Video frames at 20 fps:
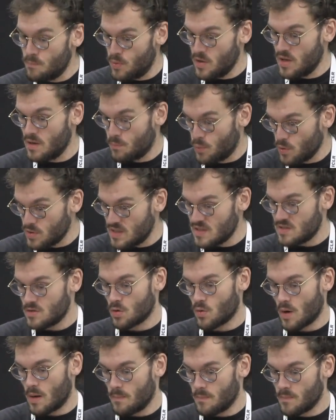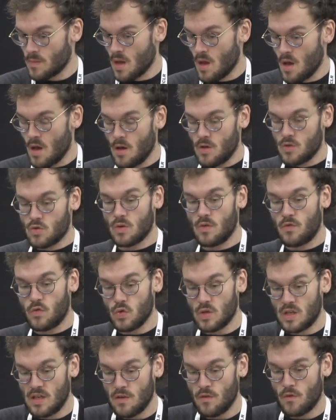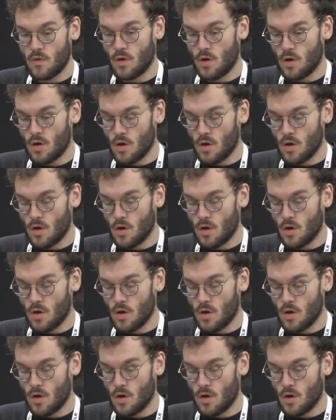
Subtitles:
input histogram. So if you give